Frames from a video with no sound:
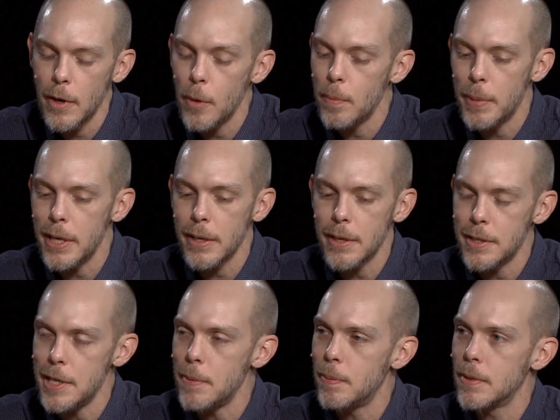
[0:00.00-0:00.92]
being a
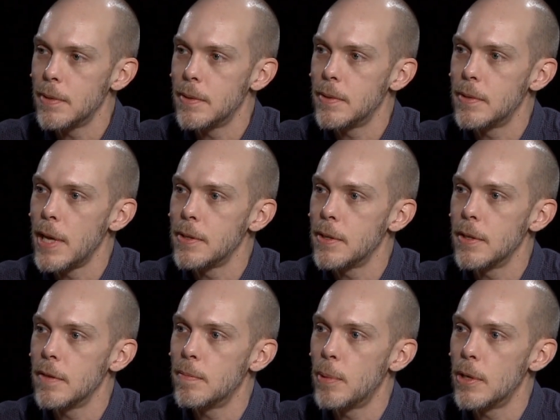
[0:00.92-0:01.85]
deep and
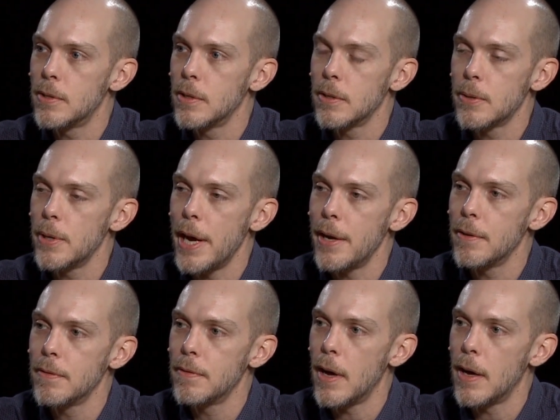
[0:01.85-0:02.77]
sensitive person,
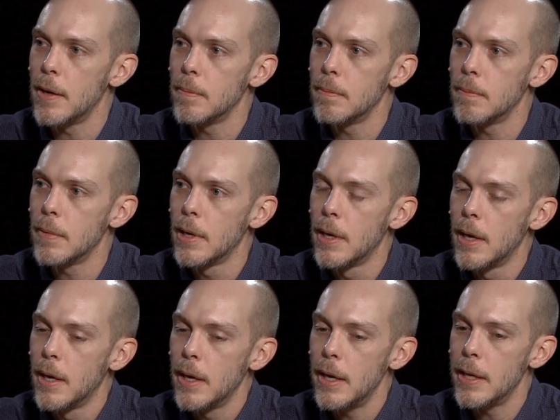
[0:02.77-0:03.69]
creative,
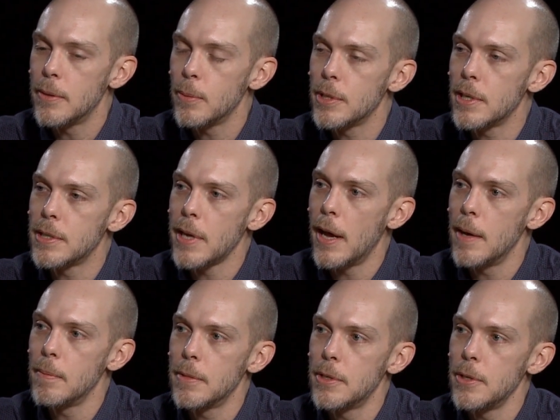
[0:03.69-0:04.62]
it was a
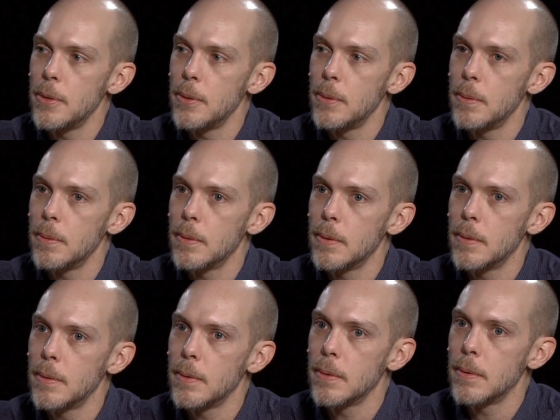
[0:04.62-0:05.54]
time to
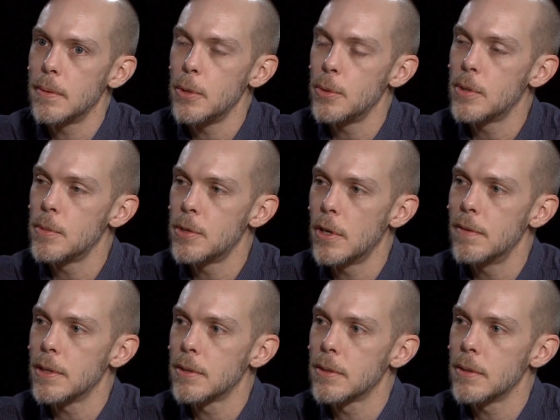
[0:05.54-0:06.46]
do some
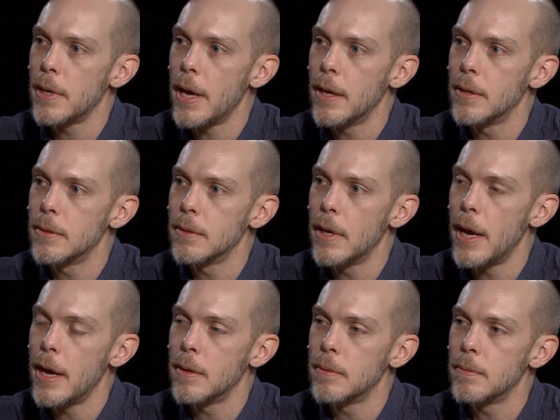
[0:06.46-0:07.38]
service and
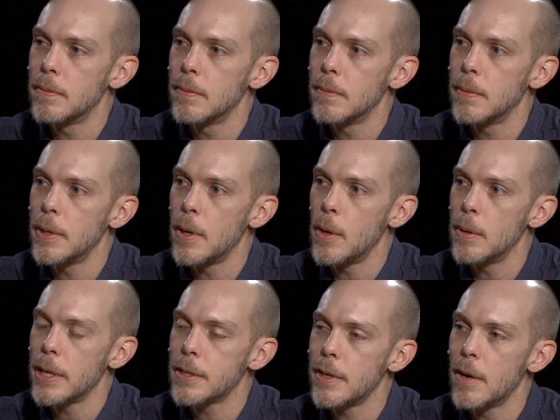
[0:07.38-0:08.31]

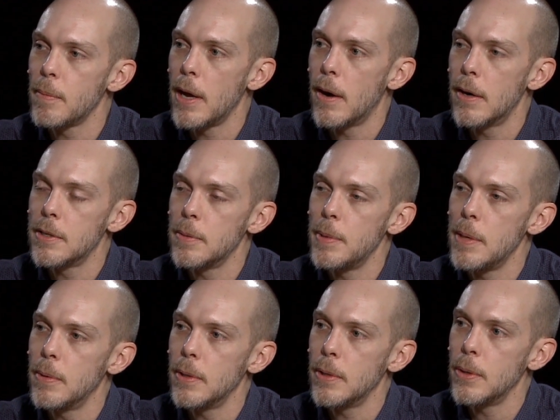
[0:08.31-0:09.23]
extend my heart to
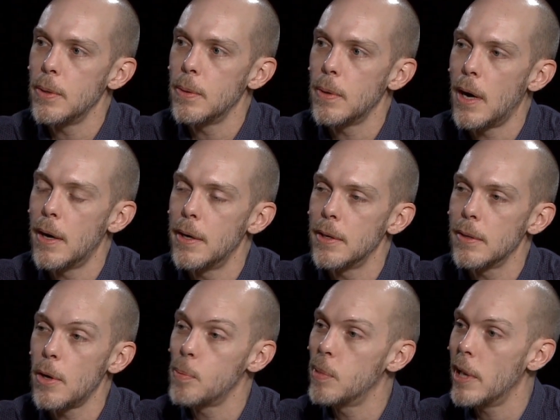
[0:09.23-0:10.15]
people who are in a
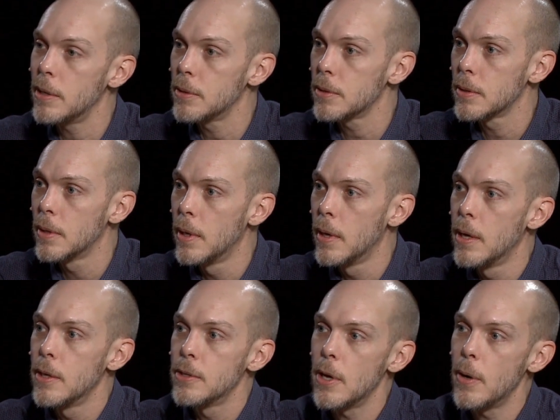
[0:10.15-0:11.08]
low place.
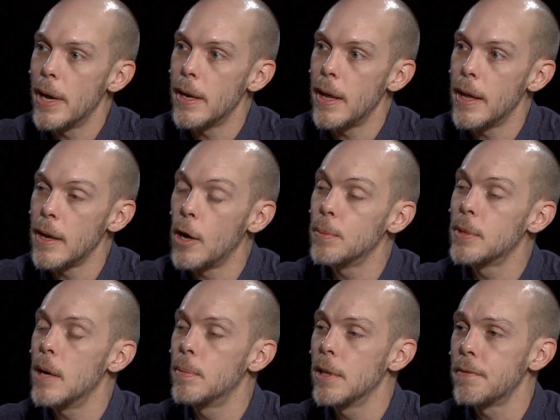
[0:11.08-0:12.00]
So, and help
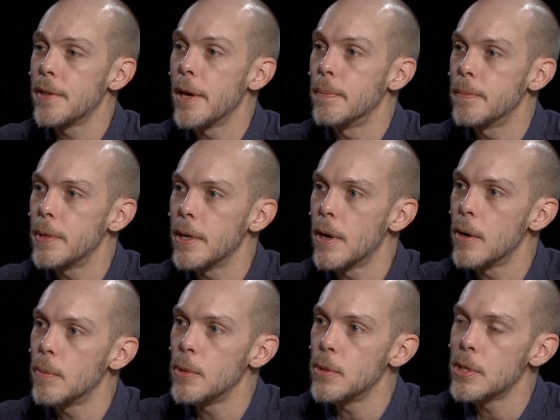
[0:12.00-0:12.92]
to uplift them.
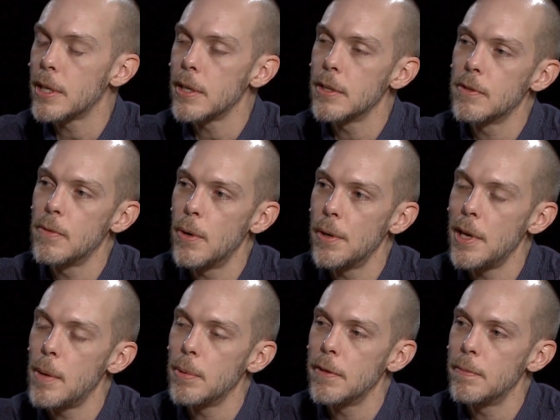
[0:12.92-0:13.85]
Music is for the
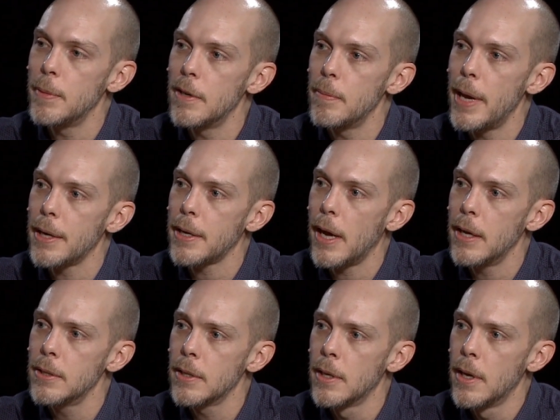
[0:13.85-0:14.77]
upliftment of
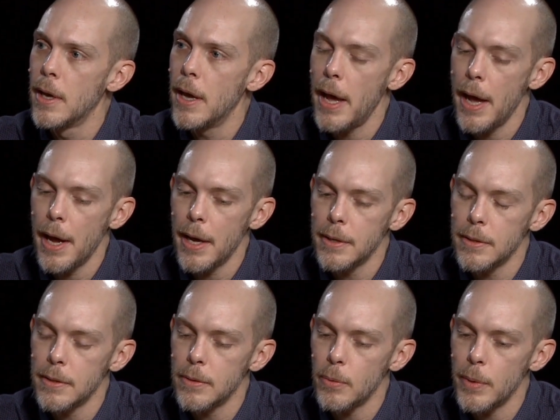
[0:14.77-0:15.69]
mankind,
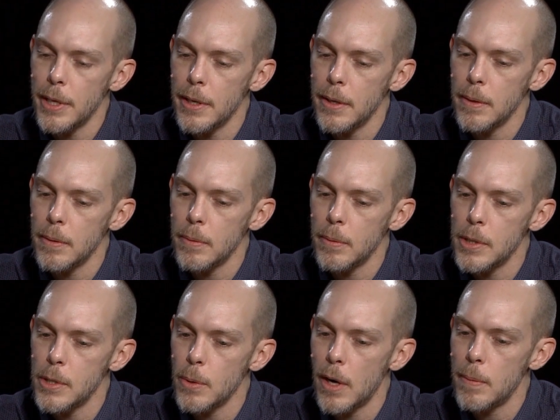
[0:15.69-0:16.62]
and we would
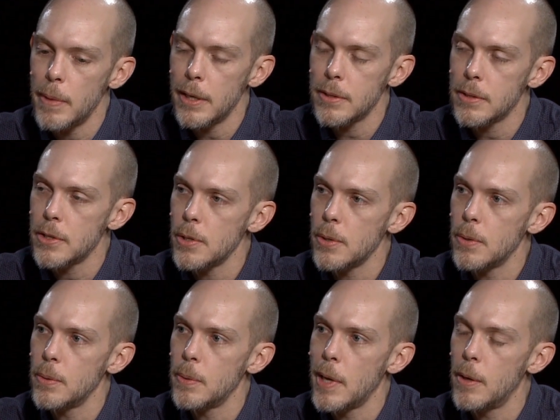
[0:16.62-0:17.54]
do our best
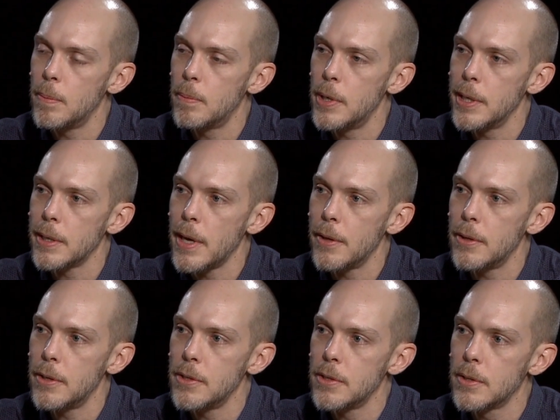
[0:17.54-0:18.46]
to help bring
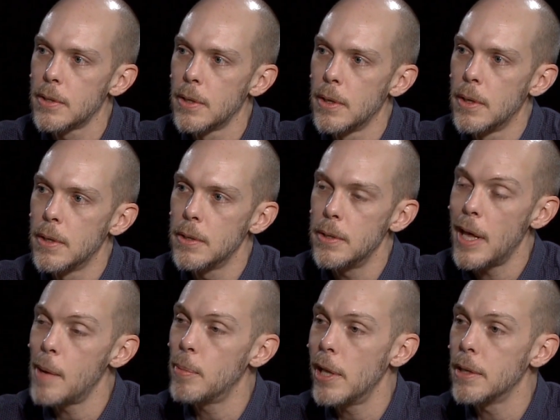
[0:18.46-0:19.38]
others to
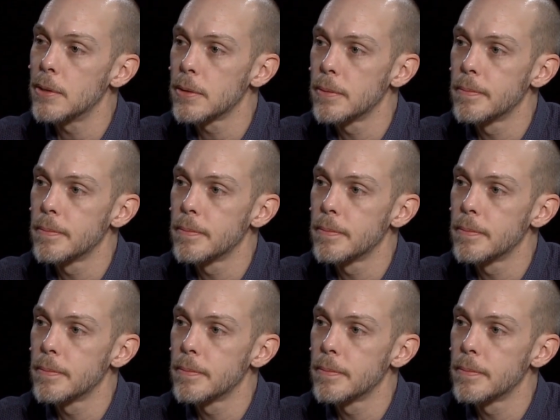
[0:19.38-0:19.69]
that place.